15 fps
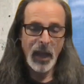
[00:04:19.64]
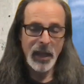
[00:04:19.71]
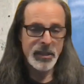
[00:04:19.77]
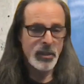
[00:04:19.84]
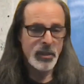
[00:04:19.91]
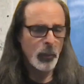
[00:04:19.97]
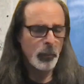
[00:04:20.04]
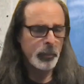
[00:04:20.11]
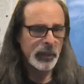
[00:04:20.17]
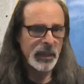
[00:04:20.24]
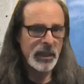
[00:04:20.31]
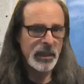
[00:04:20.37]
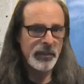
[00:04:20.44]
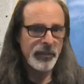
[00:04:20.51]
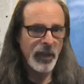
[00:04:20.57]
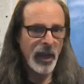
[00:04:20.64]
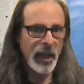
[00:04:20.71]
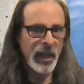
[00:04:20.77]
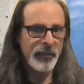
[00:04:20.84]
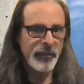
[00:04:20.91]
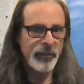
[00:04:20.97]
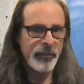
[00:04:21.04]
I don't believe I
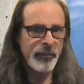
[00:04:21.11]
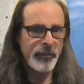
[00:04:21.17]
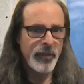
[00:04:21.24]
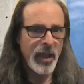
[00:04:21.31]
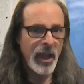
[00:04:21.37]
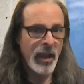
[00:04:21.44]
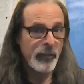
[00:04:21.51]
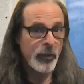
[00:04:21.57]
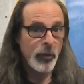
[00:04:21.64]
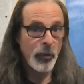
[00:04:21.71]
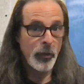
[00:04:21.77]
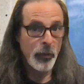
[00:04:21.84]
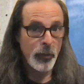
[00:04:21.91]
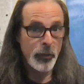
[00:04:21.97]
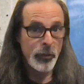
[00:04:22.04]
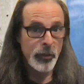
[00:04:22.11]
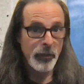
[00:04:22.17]
have ever heard